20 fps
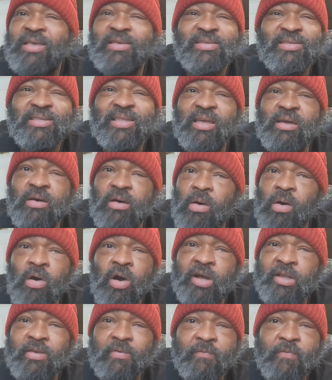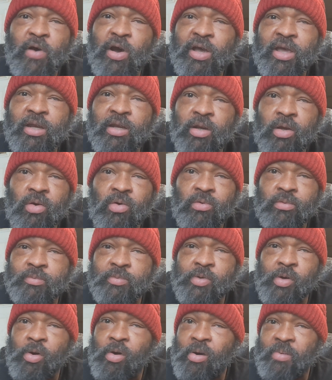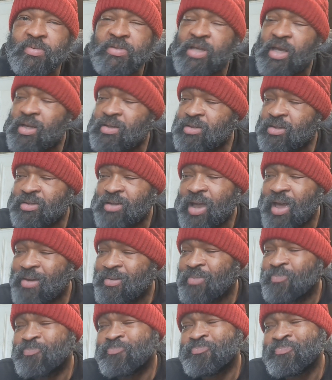it's still hard to fucking do. You know what I'm saying? It's just like,